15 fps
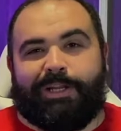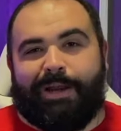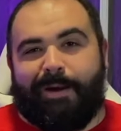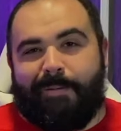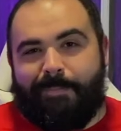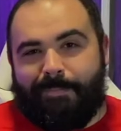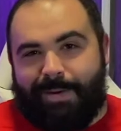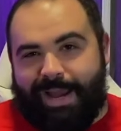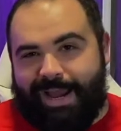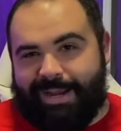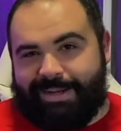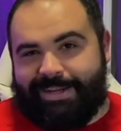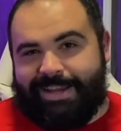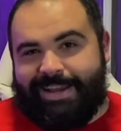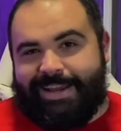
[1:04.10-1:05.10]
come
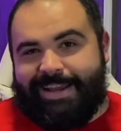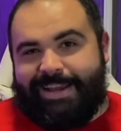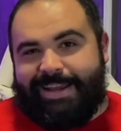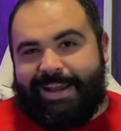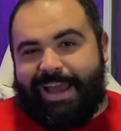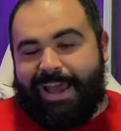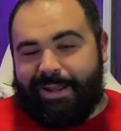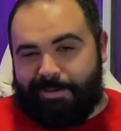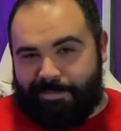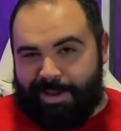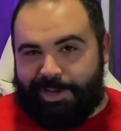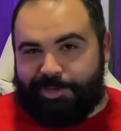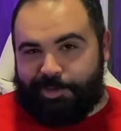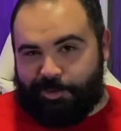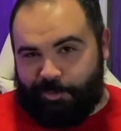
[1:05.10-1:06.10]
back
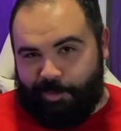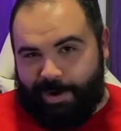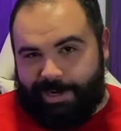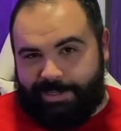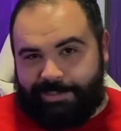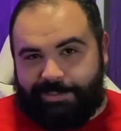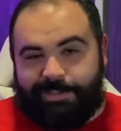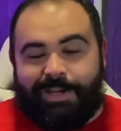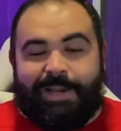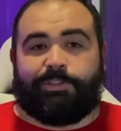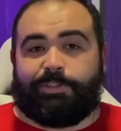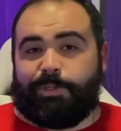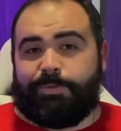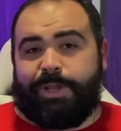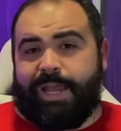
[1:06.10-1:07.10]
animation-wise.
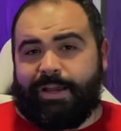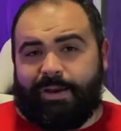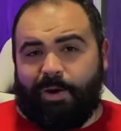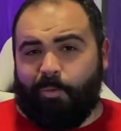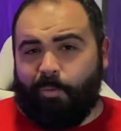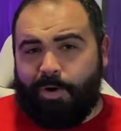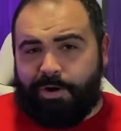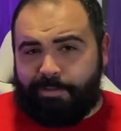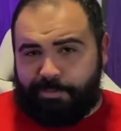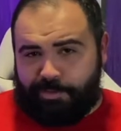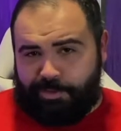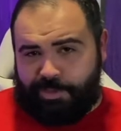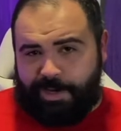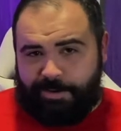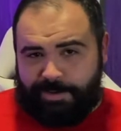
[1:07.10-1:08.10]
So yeah, a wonderful
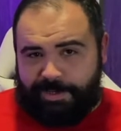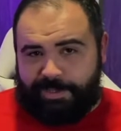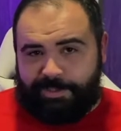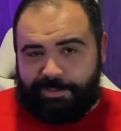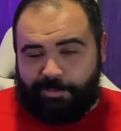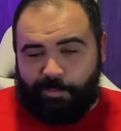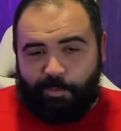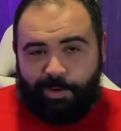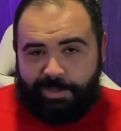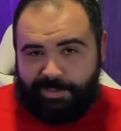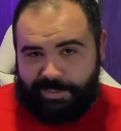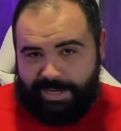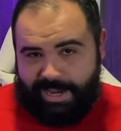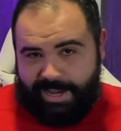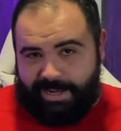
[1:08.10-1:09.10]
series once
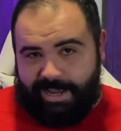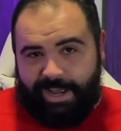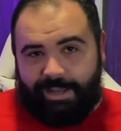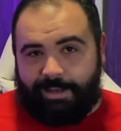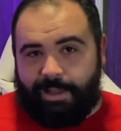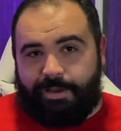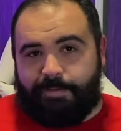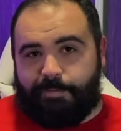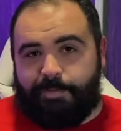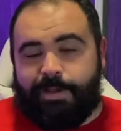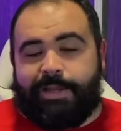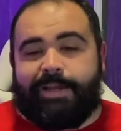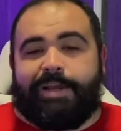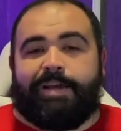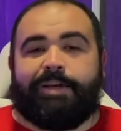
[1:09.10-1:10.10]
again. I love
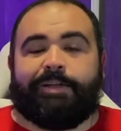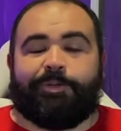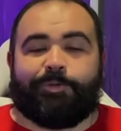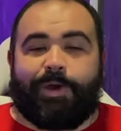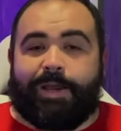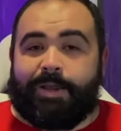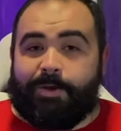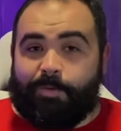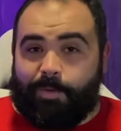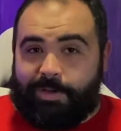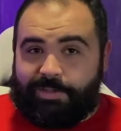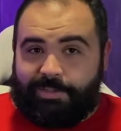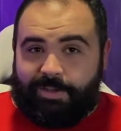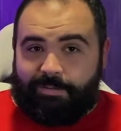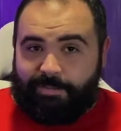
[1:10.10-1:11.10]
Dragon
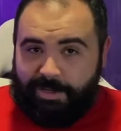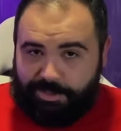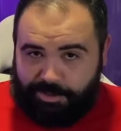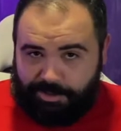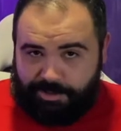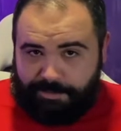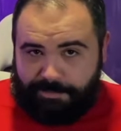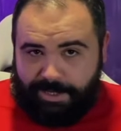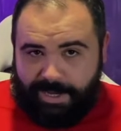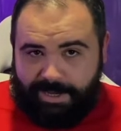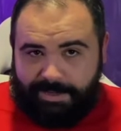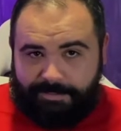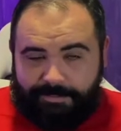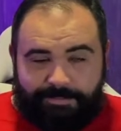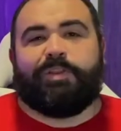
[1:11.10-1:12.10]
Quest Adventures of
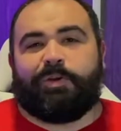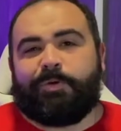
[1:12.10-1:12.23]
Dai. The